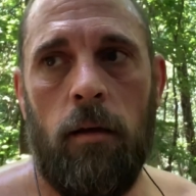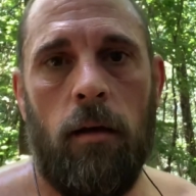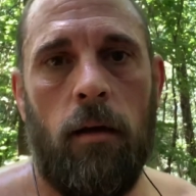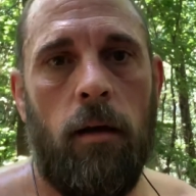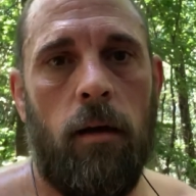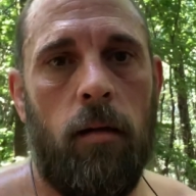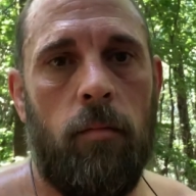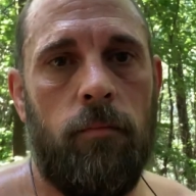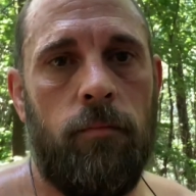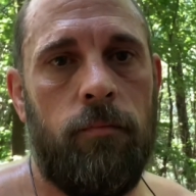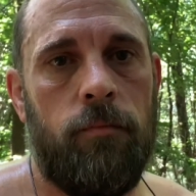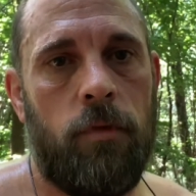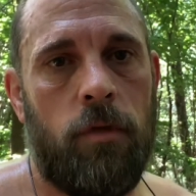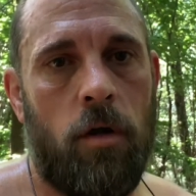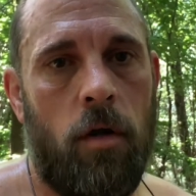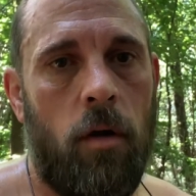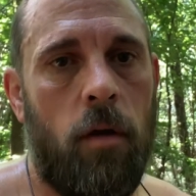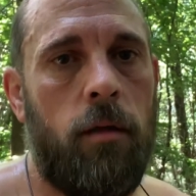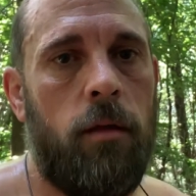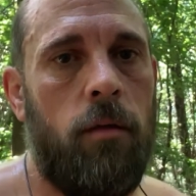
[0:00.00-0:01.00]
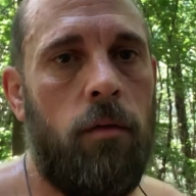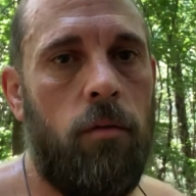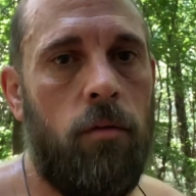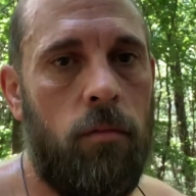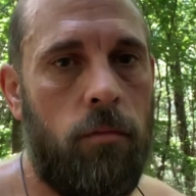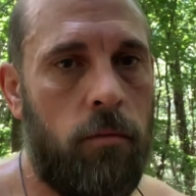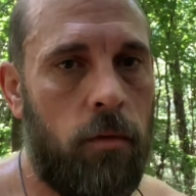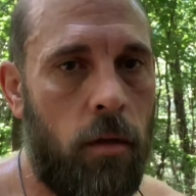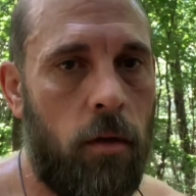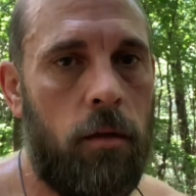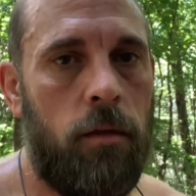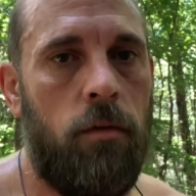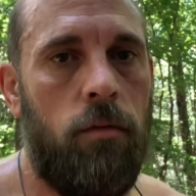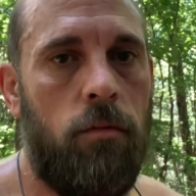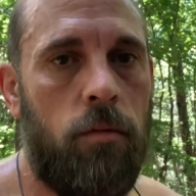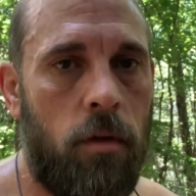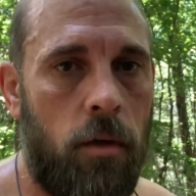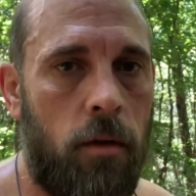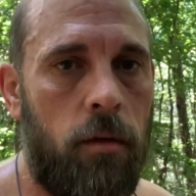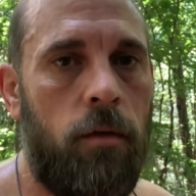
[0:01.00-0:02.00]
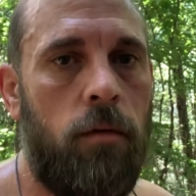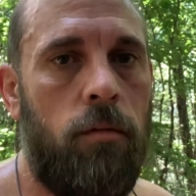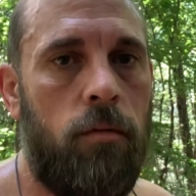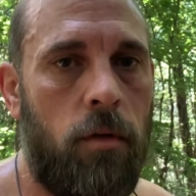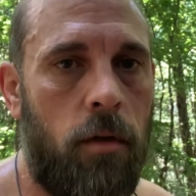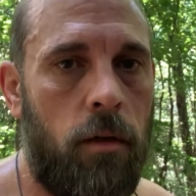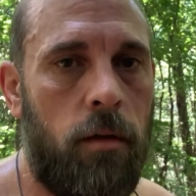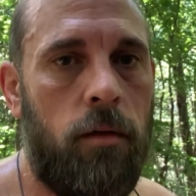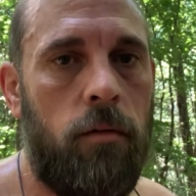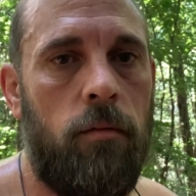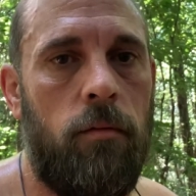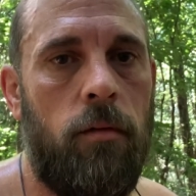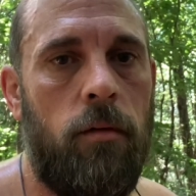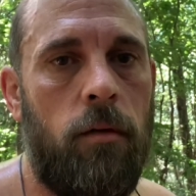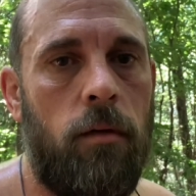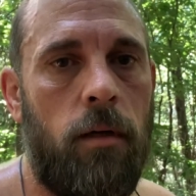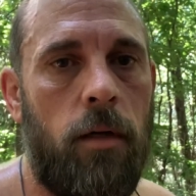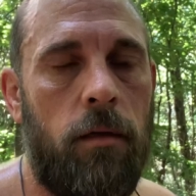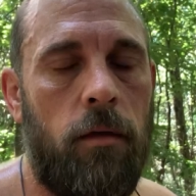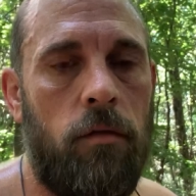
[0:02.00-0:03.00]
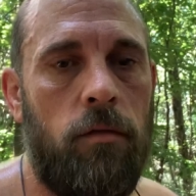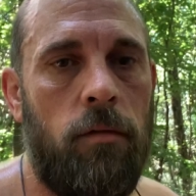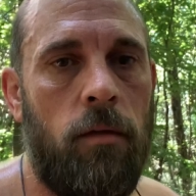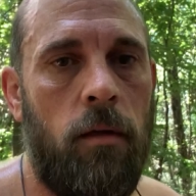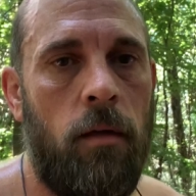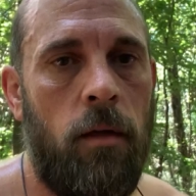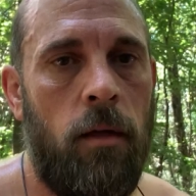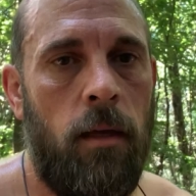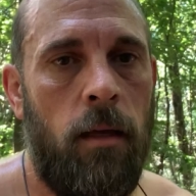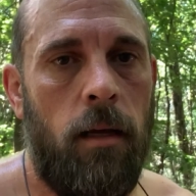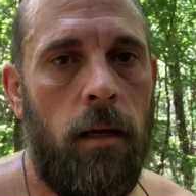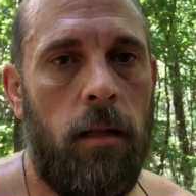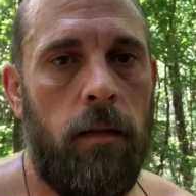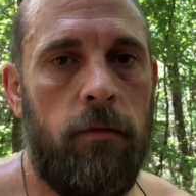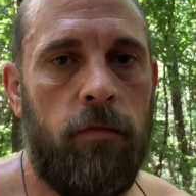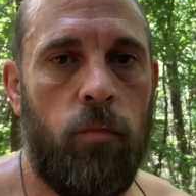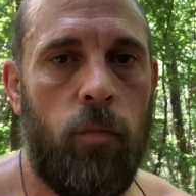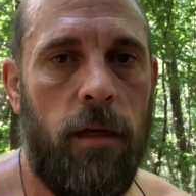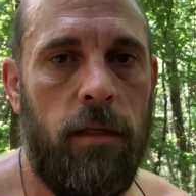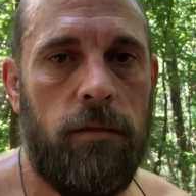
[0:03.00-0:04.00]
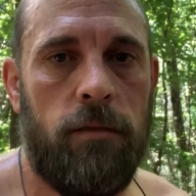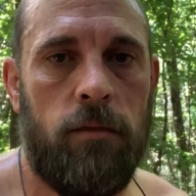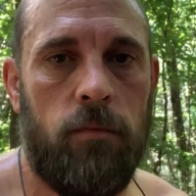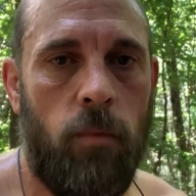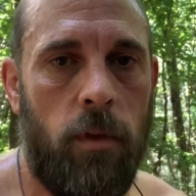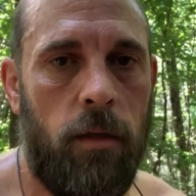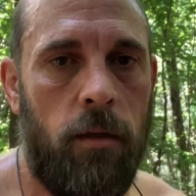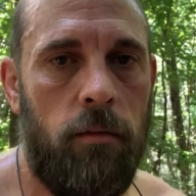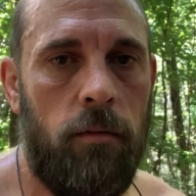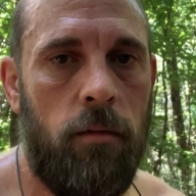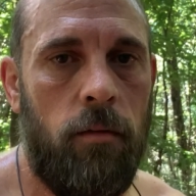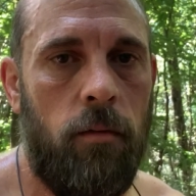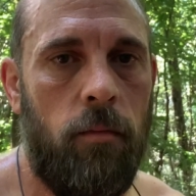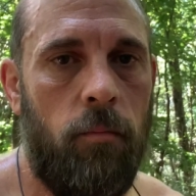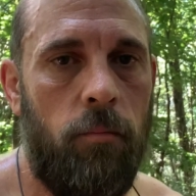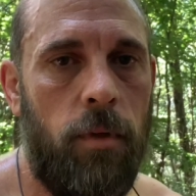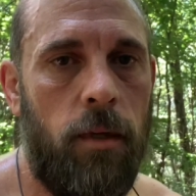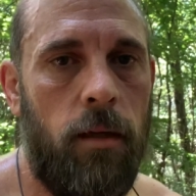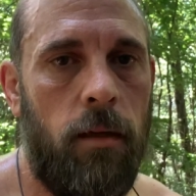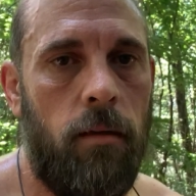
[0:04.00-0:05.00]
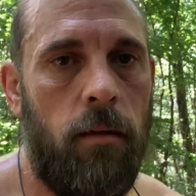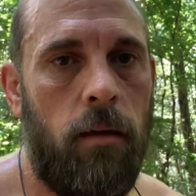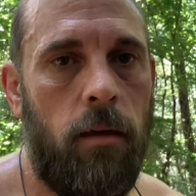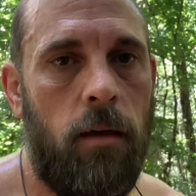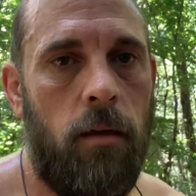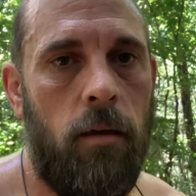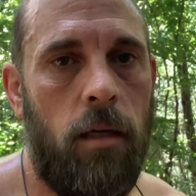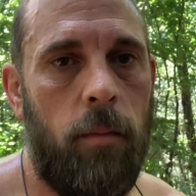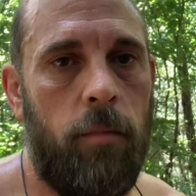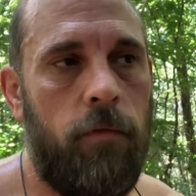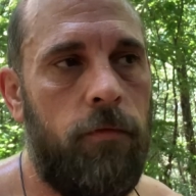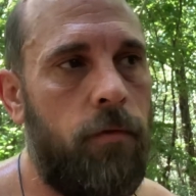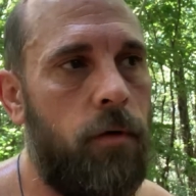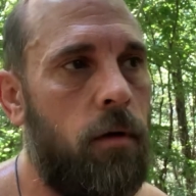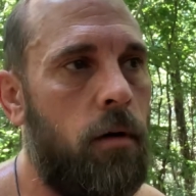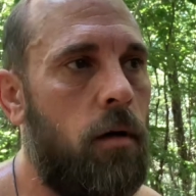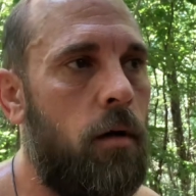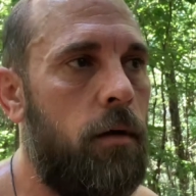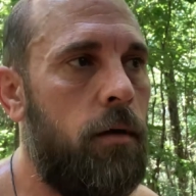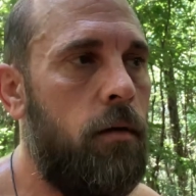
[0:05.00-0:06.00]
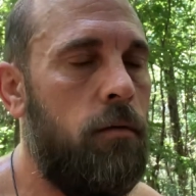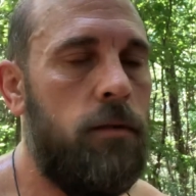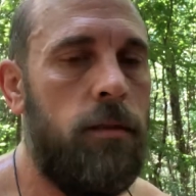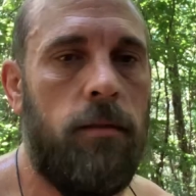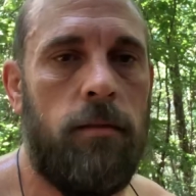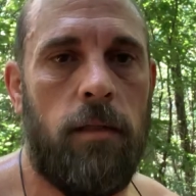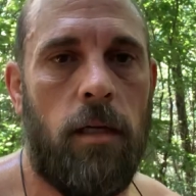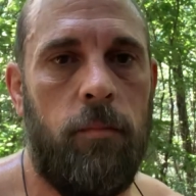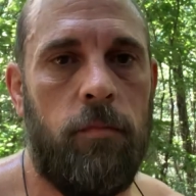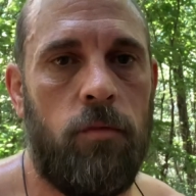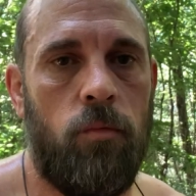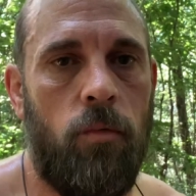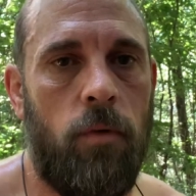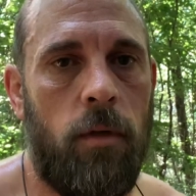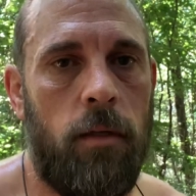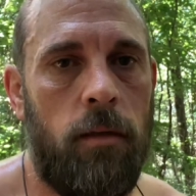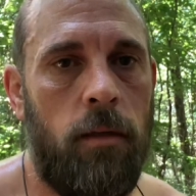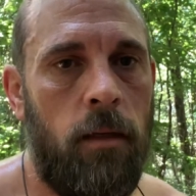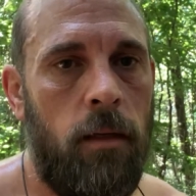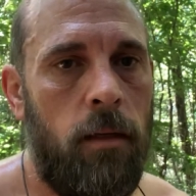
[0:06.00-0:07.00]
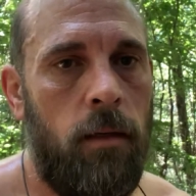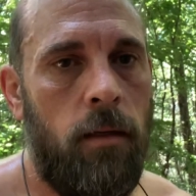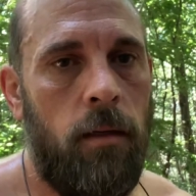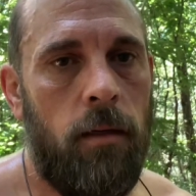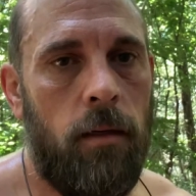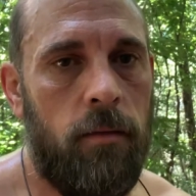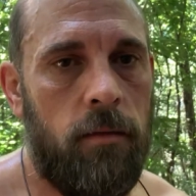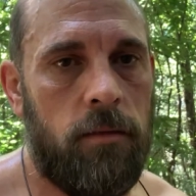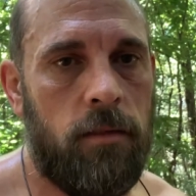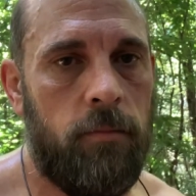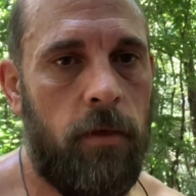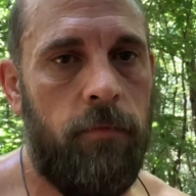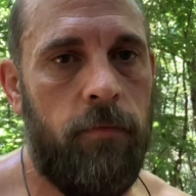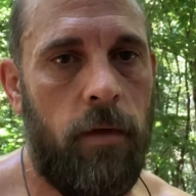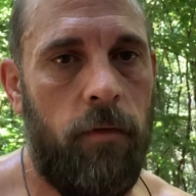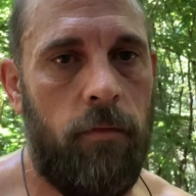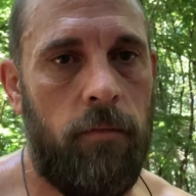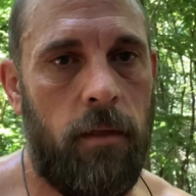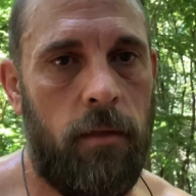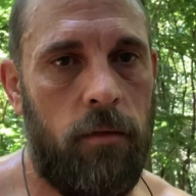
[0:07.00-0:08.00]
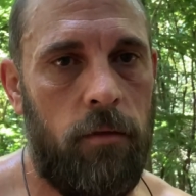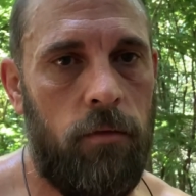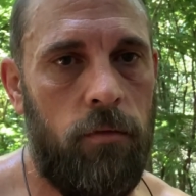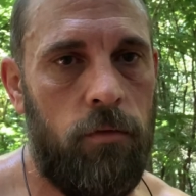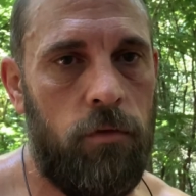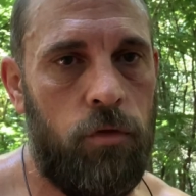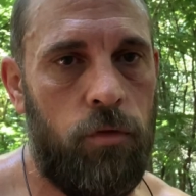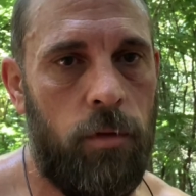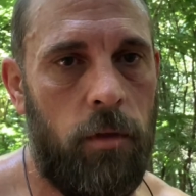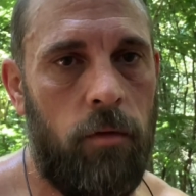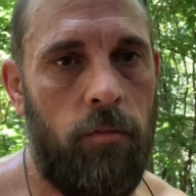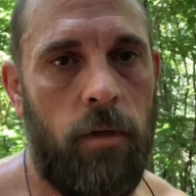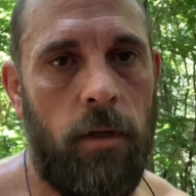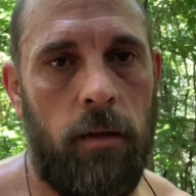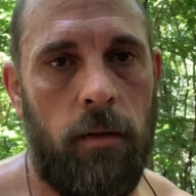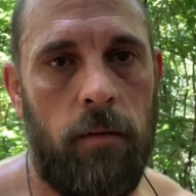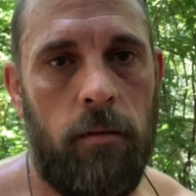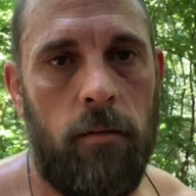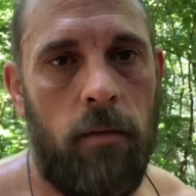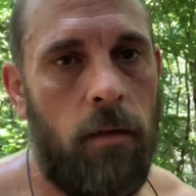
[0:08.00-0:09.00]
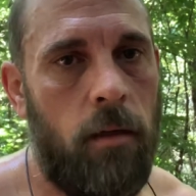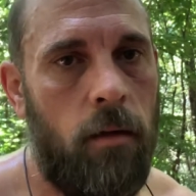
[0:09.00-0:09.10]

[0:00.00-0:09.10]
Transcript: Um, cardio, cardio, cardio, cardio. I know you, I lift weights as well, but I prefer cardio 10 times one. And this is my favorite thing to do is trail running.